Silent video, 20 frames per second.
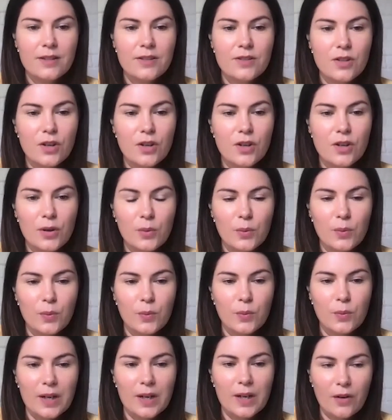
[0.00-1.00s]
So
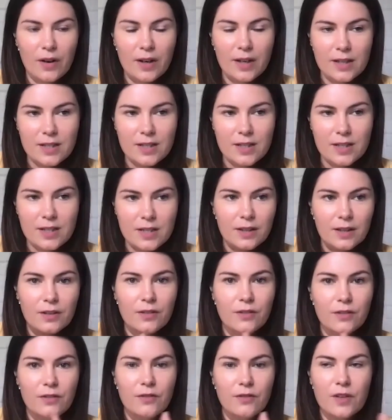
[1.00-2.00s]
we're going
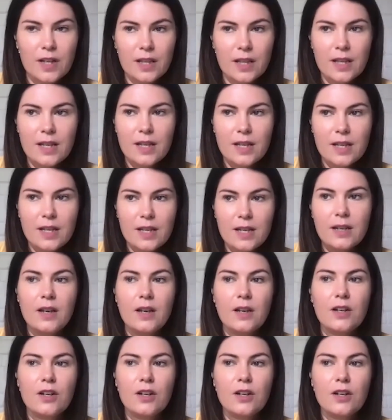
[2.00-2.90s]
to really